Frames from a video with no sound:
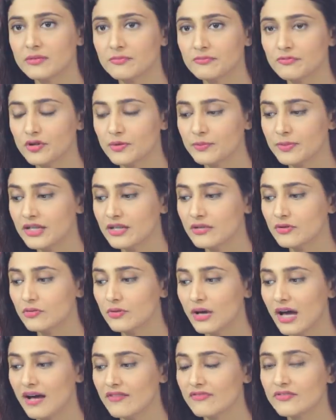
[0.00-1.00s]
tip would be
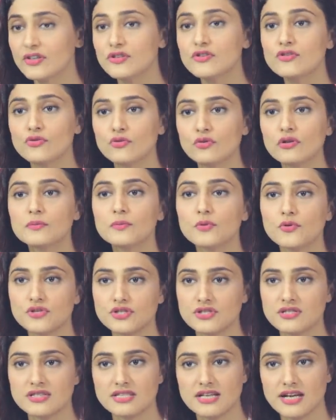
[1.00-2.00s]
to have controlled
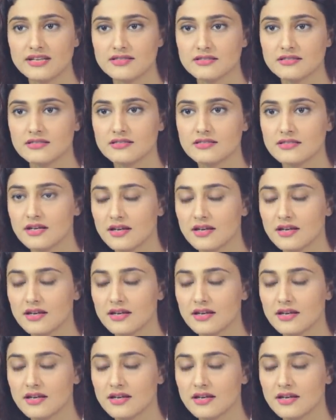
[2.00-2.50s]
portion sizes